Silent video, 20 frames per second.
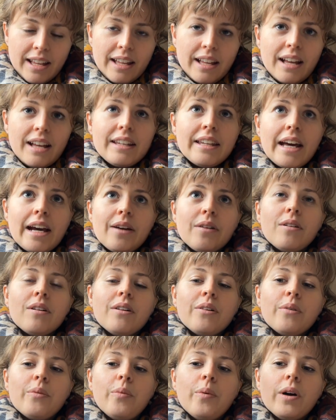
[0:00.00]
Now,
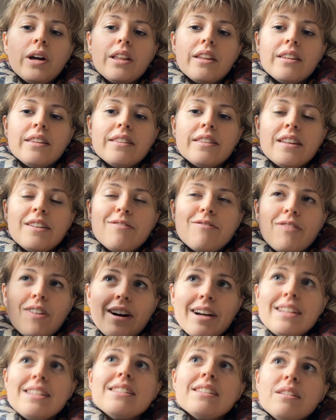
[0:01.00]
what the
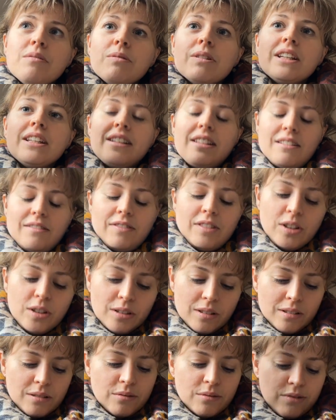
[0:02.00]
advice I want to give
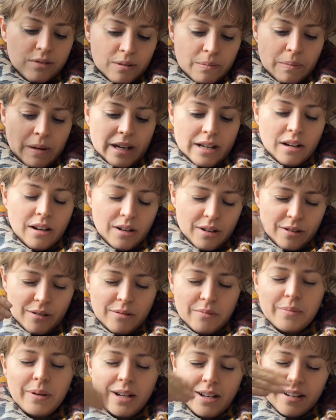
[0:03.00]
you from my
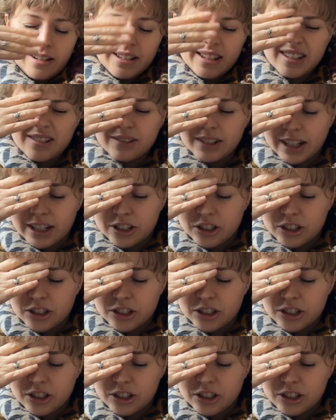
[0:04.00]
own personal